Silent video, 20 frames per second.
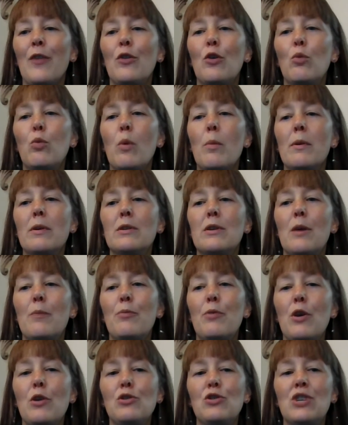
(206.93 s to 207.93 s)
The woman
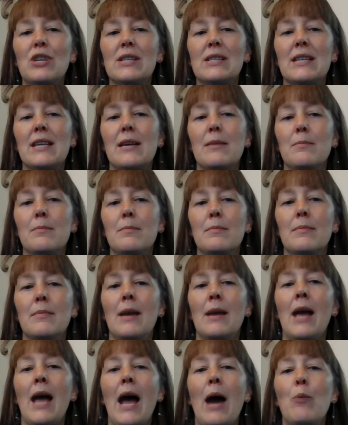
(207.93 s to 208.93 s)
approaches him,
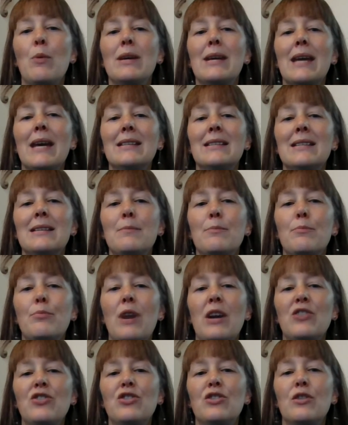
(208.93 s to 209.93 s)
and we get an
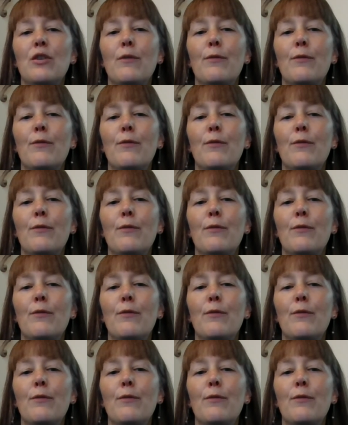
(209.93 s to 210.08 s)
impression